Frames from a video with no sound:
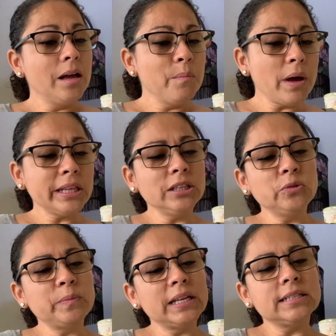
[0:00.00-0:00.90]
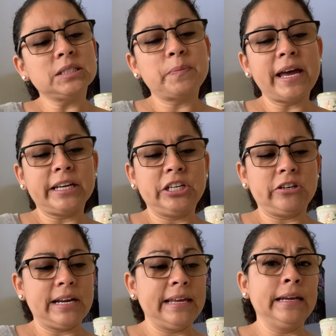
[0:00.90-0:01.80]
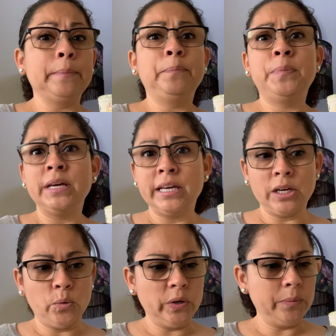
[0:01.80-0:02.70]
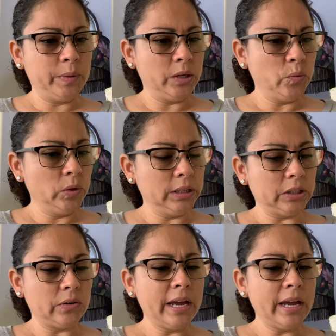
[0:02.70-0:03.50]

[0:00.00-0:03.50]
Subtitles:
Molly Lou Melon's backyard had a big weeping willow